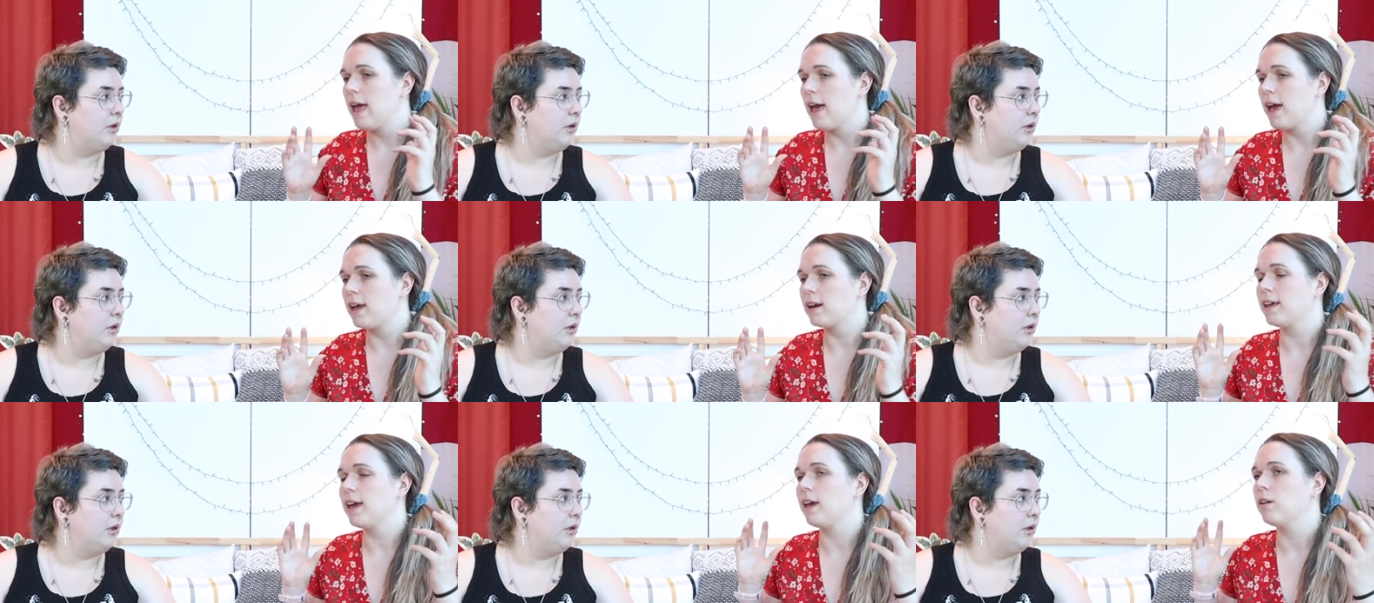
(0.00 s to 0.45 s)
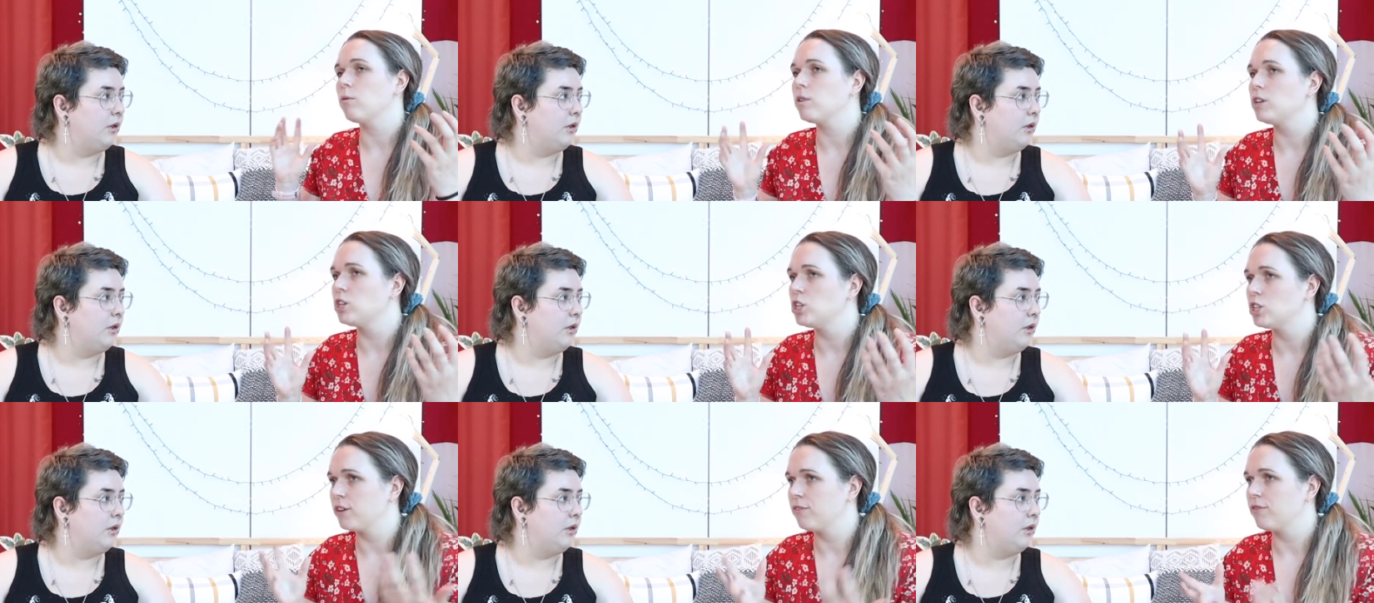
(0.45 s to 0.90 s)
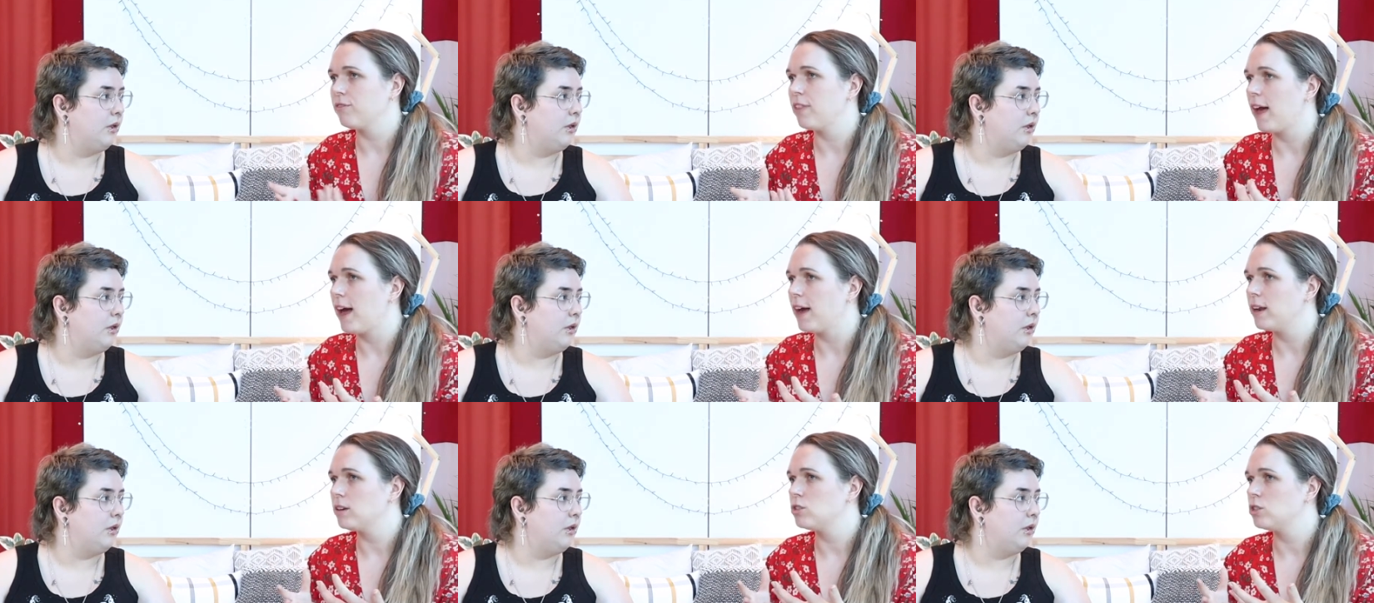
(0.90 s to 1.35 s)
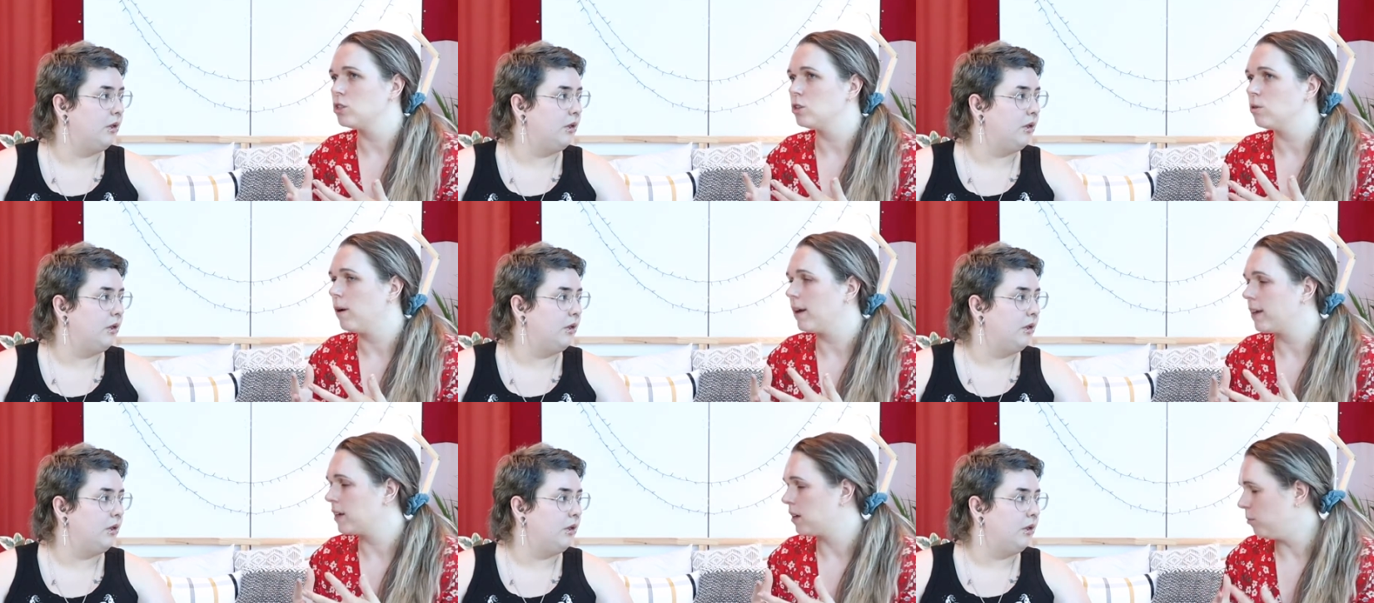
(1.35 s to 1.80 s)
Speaker 1: and can we shift that
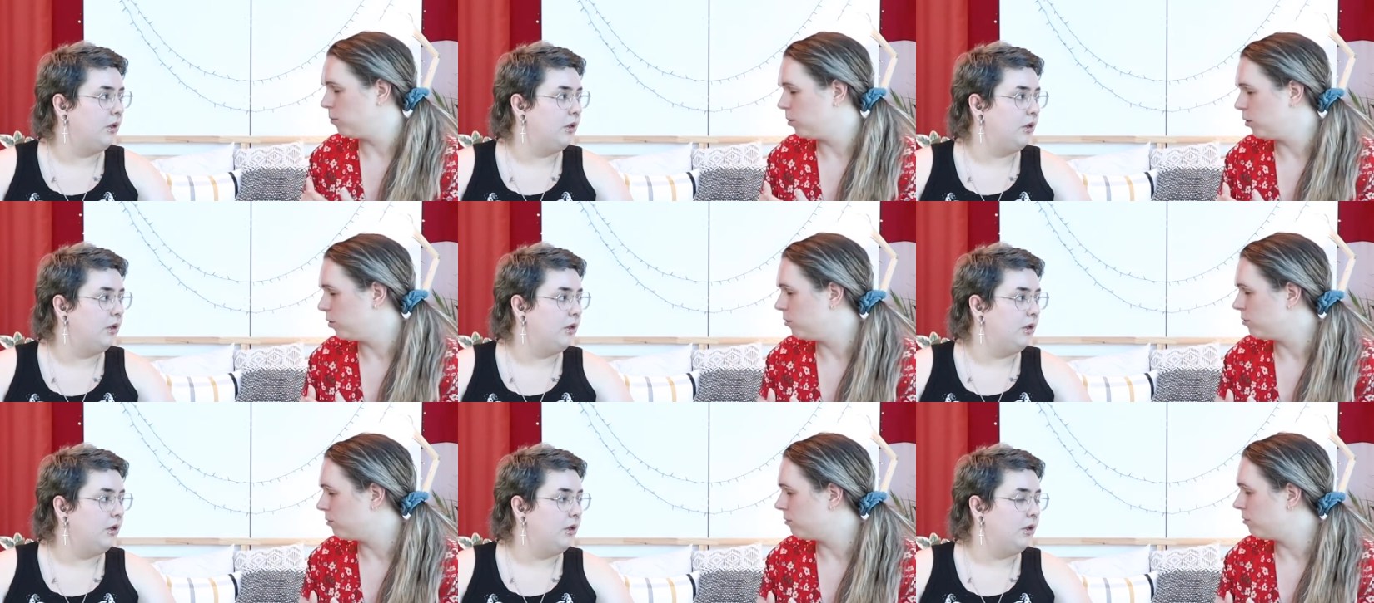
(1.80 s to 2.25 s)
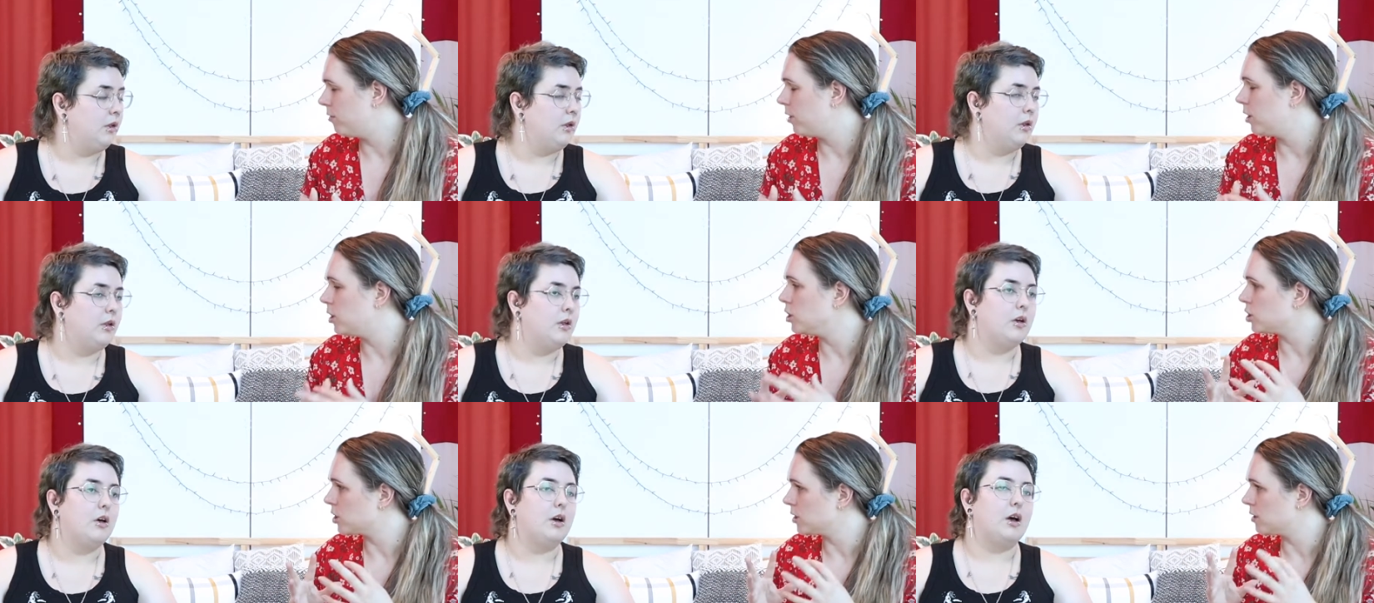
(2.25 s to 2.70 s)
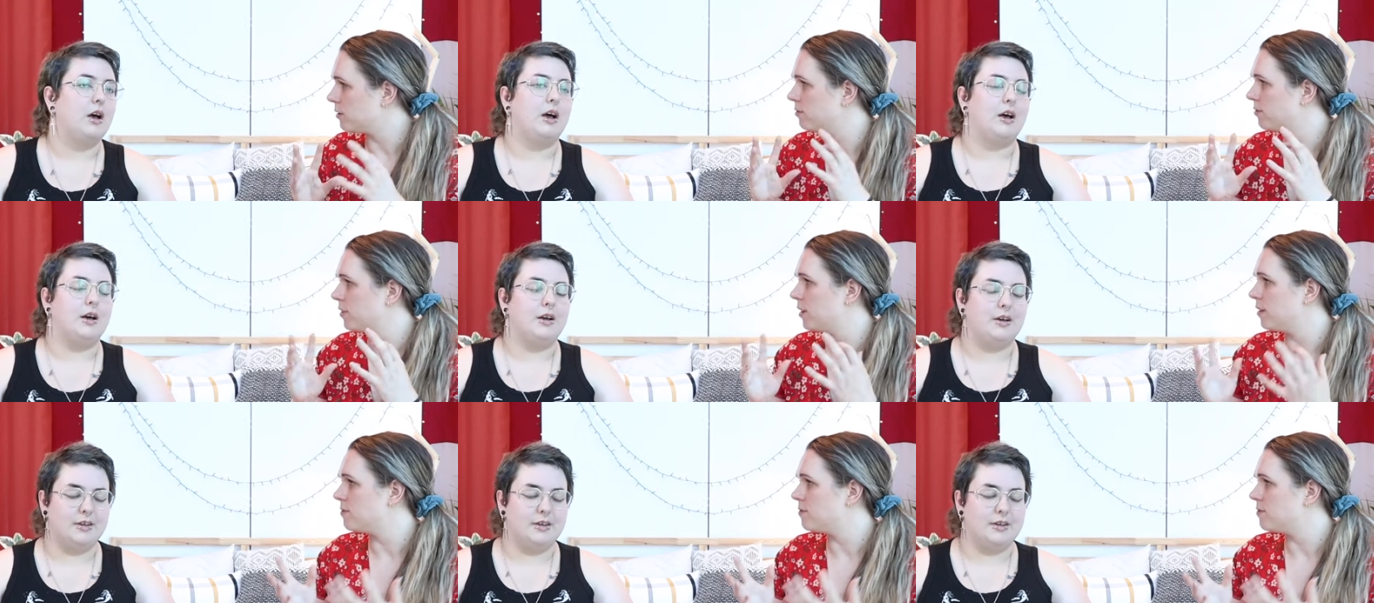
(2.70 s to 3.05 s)
to a communal version of,